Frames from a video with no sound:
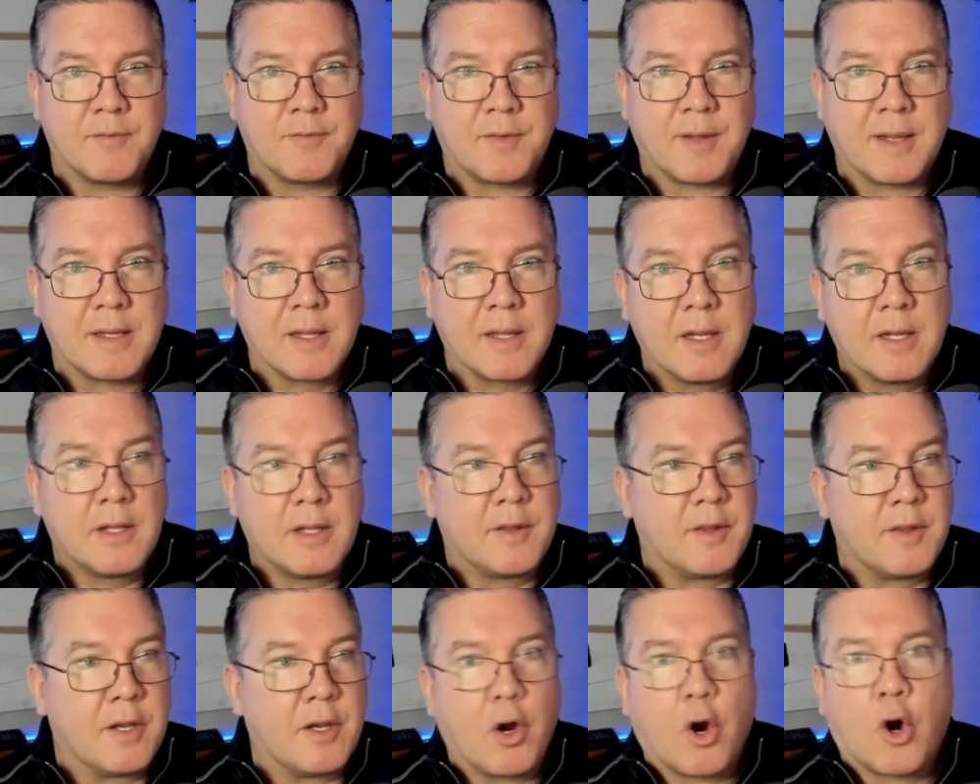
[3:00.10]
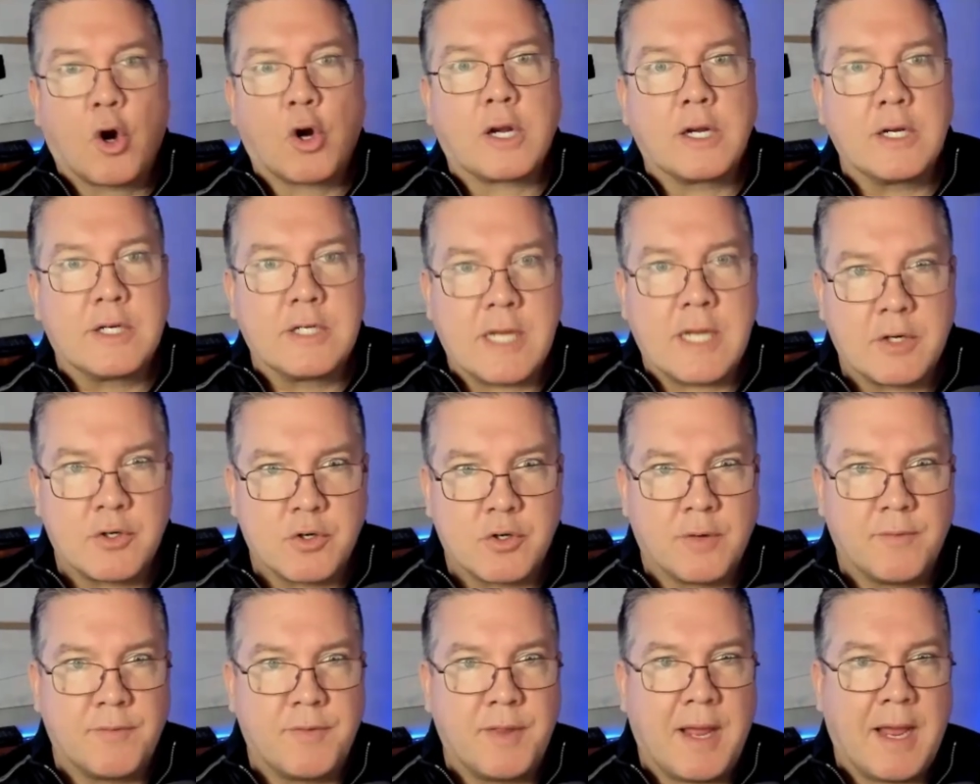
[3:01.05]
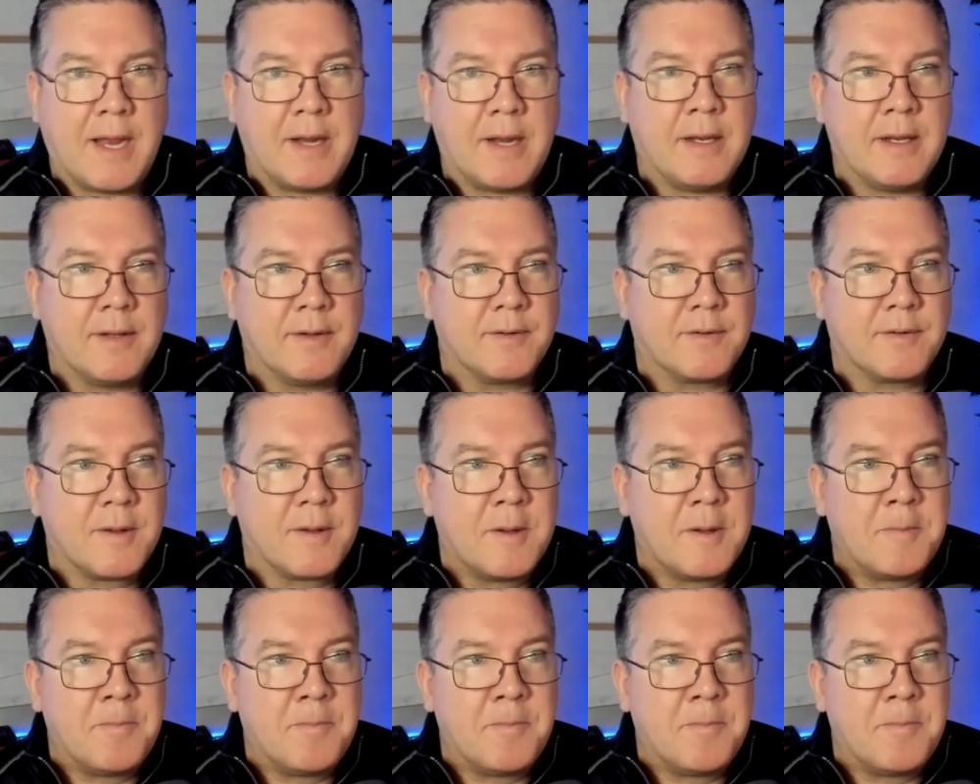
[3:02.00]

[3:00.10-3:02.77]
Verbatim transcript: of like the architecture of that is